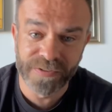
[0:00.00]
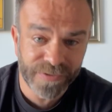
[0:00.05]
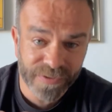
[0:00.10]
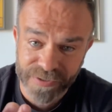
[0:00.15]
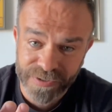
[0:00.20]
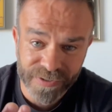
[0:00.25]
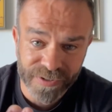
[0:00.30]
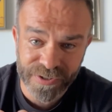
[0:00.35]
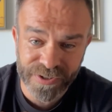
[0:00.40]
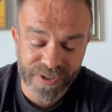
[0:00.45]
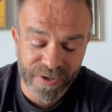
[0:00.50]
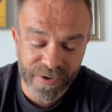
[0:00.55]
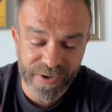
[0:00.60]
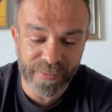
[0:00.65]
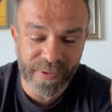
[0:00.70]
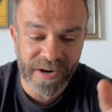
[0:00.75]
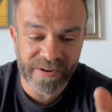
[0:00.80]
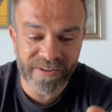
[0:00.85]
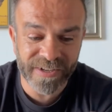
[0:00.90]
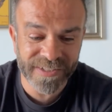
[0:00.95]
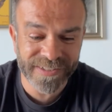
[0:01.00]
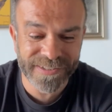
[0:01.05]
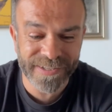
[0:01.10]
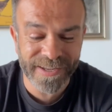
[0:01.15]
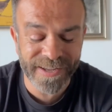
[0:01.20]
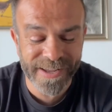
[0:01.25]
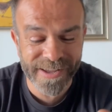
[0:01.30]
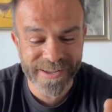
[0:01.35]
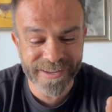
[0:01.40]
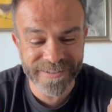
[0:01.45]
just to show you how easy
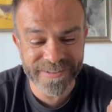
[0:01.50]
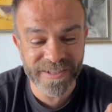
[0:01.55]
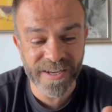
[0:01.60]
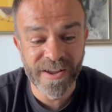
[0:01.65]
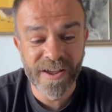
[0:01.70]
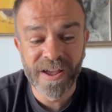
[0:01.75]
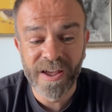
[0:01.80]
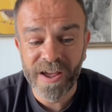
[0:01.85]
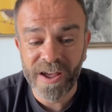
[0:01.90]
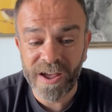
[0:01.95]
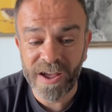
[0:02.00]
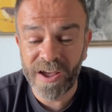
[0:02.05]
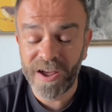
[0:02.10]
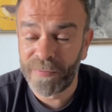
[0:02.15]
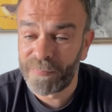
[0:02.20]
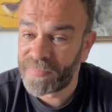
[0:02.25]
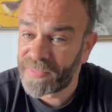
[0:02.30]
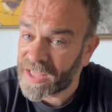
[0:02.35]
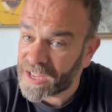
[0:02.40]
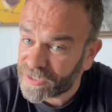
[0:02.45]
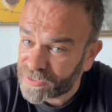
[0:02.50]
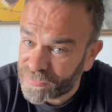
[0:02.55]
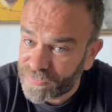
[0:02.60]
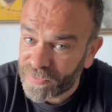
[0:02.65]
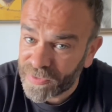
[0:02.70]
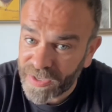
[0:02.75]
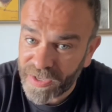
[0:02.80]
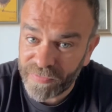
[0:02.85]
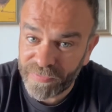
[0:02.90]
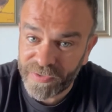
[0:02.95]
it is. That's
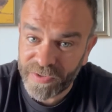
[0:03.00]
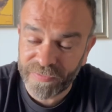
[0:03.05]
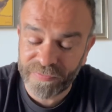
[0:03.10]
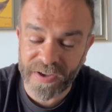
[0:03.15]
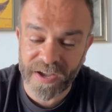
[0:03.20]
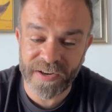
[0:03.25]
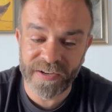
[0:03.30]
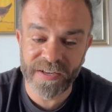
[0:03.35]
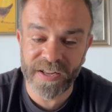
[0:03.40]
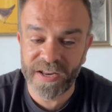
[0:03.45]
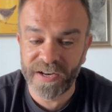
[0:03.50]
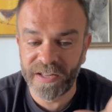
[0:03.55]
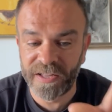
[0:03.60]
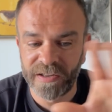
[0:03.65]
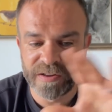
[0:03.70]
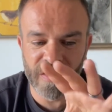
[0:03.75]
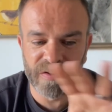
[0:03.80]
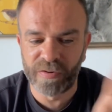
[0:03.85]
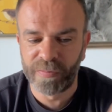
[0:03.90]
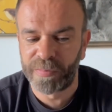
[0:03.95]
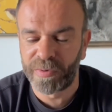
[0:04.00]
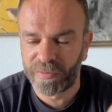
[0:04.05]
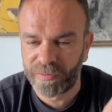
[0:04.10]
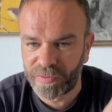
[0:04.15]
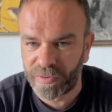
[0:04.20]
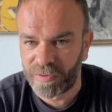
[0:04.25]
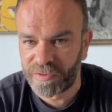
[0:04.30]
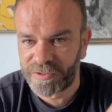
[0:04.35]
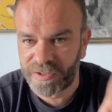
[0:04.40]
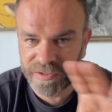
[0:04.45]
for if you've had any horrible
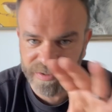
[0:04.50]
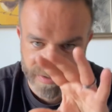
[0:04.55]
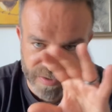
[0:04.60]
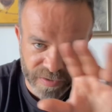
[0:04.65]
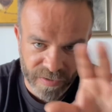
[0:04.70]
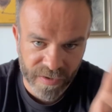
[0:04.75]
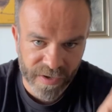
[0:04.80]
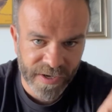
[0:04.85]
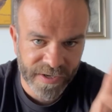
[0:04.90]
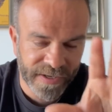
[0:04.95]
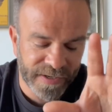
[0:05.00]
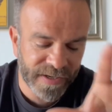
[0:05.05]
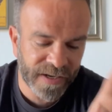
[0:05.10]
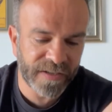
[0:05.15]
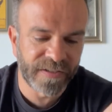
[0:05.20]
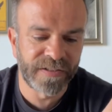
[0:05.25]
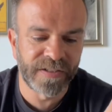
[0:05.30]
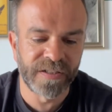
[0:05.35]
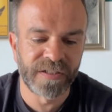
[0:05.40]
noises or any nasty